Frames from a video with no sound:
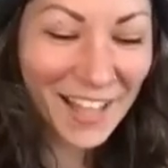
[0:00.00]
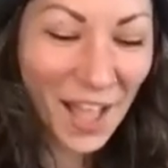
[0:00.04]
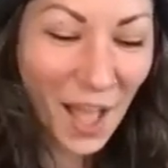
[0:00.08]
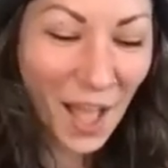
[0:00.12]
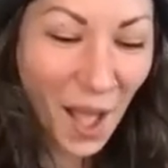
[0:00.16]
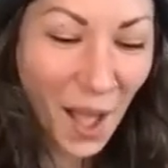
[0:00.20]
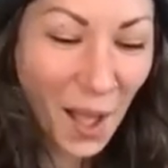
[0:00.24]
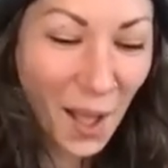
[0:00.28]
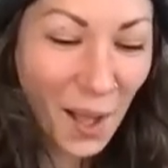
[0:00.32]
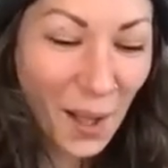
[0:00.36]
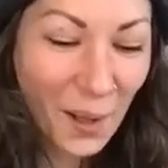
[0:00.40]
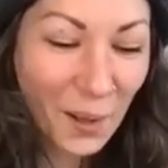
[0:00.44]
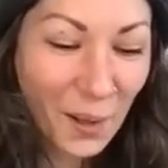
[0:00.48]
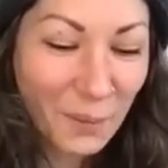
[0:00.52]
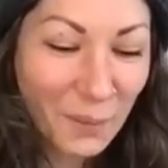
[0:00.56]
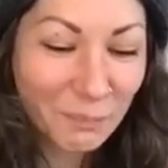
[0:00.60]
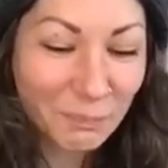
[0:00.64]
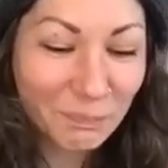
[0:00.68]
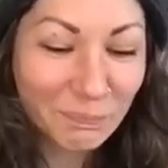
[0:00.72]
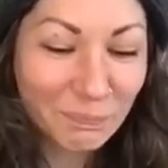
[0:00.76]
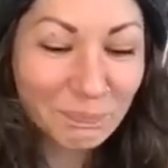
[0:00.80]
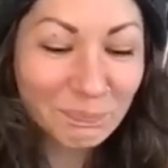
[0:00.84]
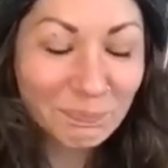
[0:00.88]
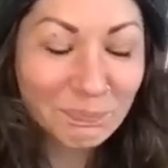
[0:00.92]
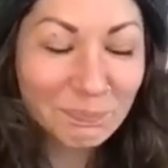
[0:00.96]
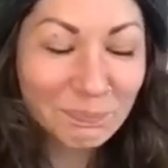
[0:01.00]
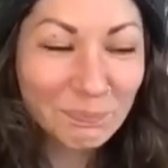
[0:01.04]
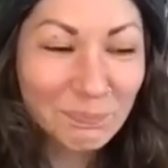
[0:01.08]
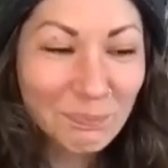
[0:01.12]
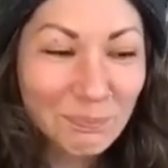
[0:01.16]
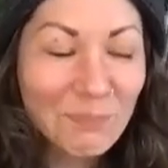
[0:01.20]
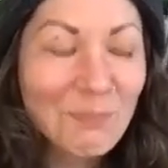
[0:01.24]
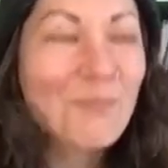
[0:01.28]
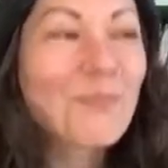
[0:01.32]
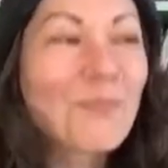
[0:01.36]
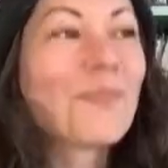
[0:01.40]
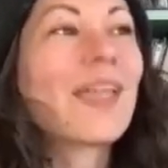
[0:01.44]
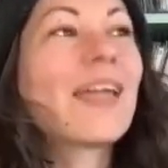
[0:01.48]
um,
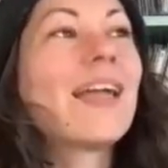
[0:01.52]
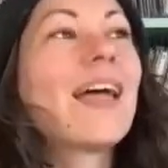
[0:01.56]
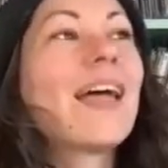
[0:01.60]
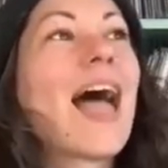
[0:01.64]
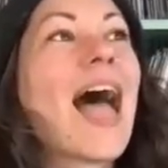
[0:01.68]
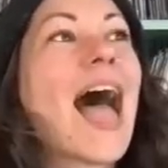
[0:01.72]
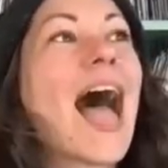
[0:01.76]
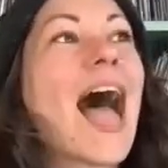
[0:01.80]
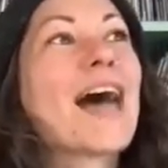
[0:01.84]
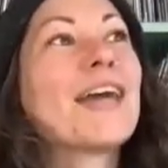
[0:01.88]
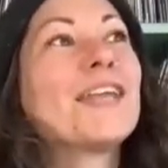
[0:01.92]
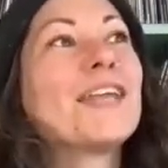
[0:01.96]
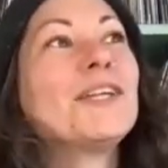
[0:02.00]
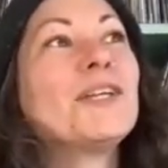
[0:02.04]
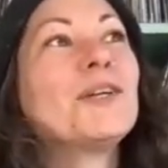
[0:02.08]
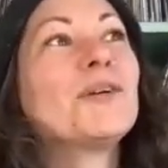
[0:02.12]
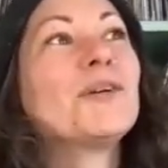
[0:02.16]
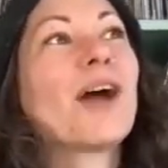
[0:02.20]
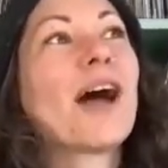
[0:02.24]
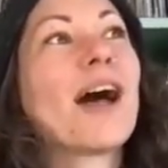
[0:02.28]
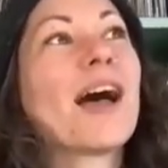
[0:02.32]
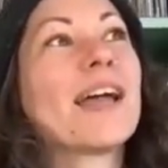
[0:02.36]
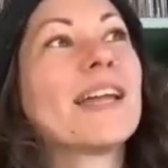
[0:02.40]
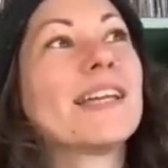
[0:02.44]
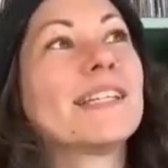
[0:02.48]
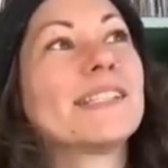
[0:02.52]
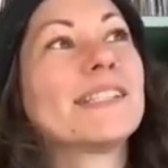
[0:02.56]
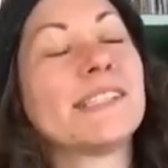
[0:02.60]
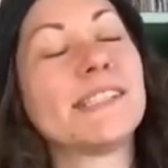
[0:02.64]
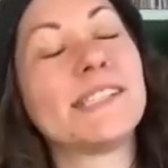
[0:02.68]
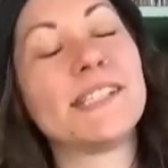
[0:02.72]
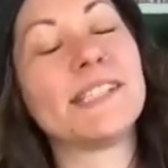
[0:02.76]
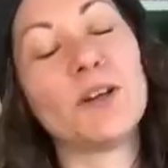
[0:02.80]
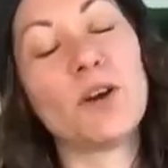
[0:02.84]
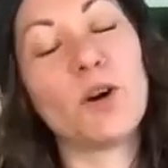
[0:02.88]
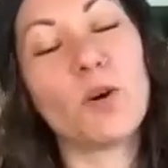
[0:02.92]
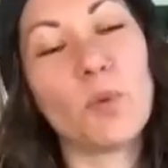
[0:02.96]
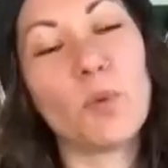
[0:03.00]
how do you guys
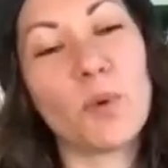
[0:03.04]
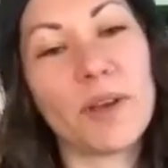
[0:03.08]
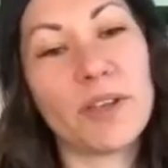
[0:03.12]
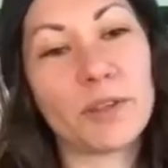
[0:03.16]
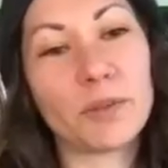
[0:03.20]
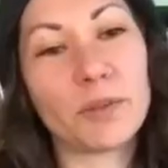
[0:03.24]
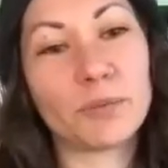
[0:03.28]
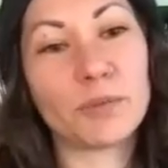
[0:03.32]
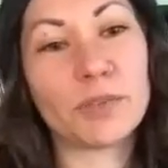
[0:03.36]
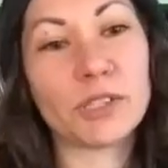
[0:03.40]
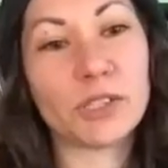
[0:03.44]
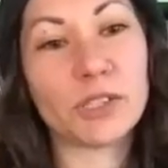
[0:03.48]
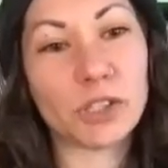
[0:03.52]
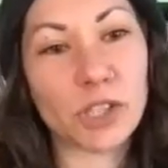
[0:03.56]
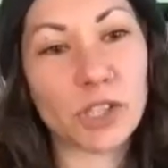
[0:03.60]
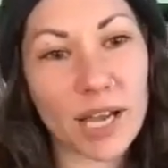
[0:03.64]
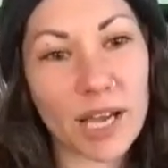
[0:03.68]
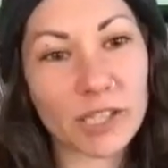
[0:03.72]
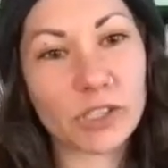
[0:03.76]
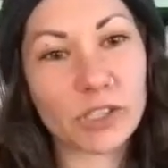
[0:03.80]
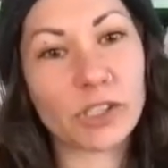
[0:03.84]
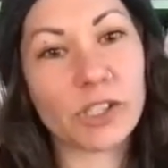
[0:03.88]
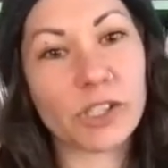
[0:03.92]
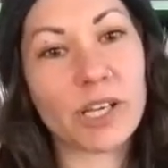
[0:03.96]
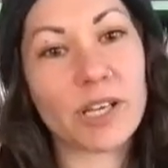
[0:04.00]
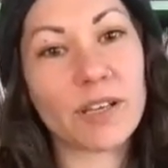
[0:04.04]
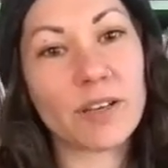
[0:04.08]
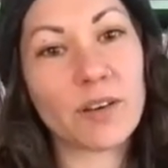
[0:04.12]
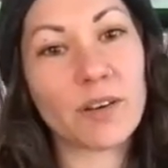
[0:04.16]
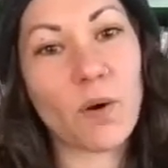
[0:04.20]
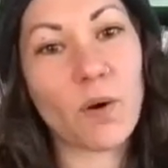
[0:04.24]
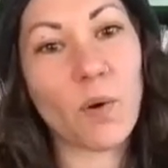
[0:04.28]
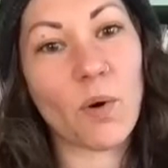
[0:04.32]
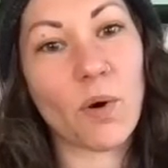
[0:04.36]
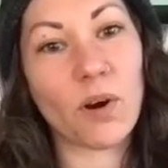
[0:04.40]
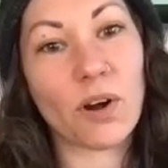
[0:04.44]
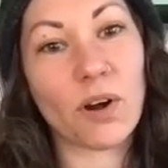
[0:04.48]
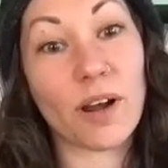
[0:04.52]
deal with rejection
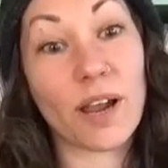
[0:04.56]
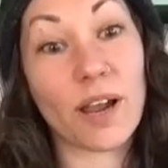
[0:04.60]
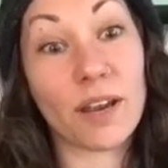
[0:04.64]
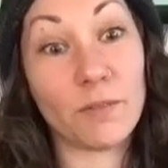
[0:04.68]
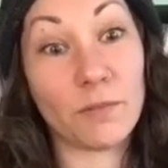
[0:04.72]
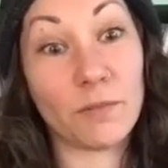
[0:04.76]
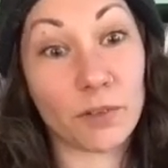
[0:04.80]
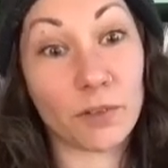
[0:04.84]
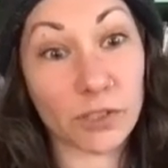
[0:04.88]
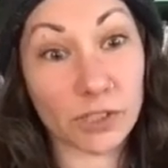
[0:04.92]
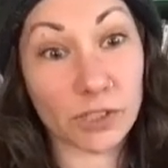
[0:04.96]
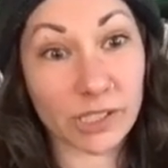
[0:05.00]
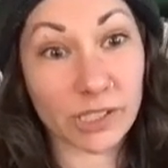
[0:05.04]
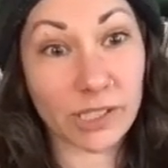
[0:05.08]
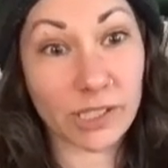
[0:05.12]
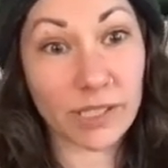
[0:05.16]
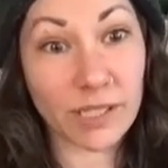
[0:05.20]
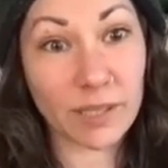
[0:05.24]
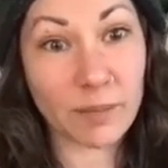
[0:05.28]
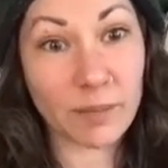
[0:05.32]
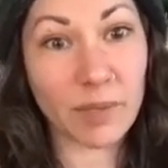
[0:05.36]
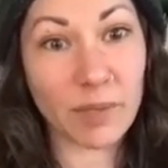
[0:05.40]
or adversity?